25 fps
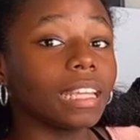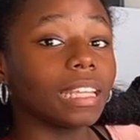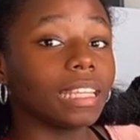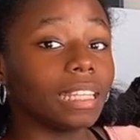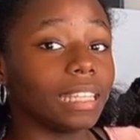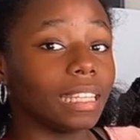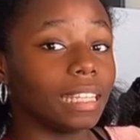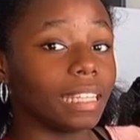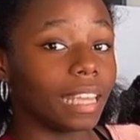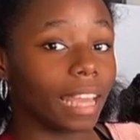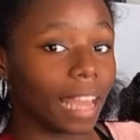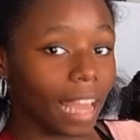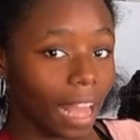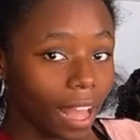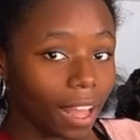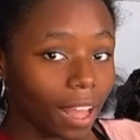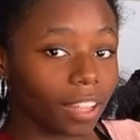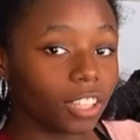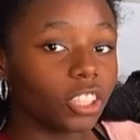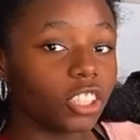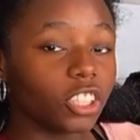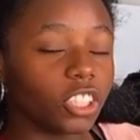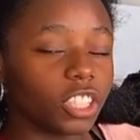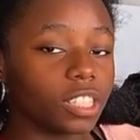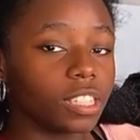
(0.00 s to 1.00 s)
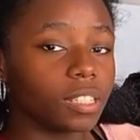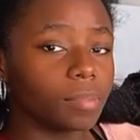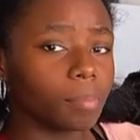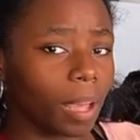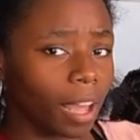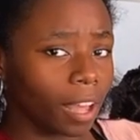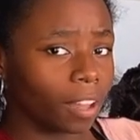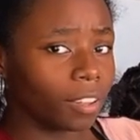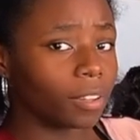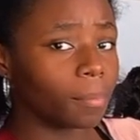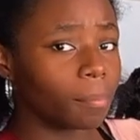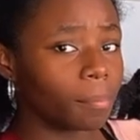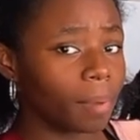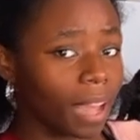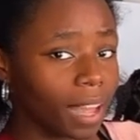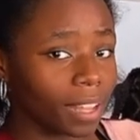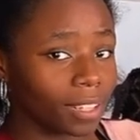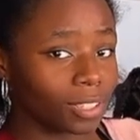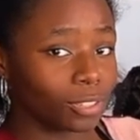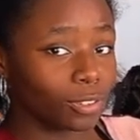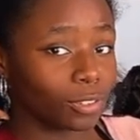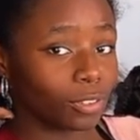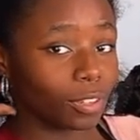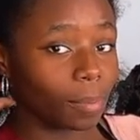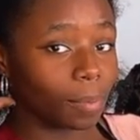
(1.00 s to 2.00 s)
Yeah, she smiled and
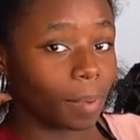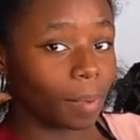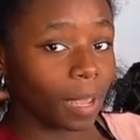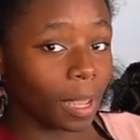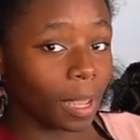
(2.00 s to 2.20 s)
passed you the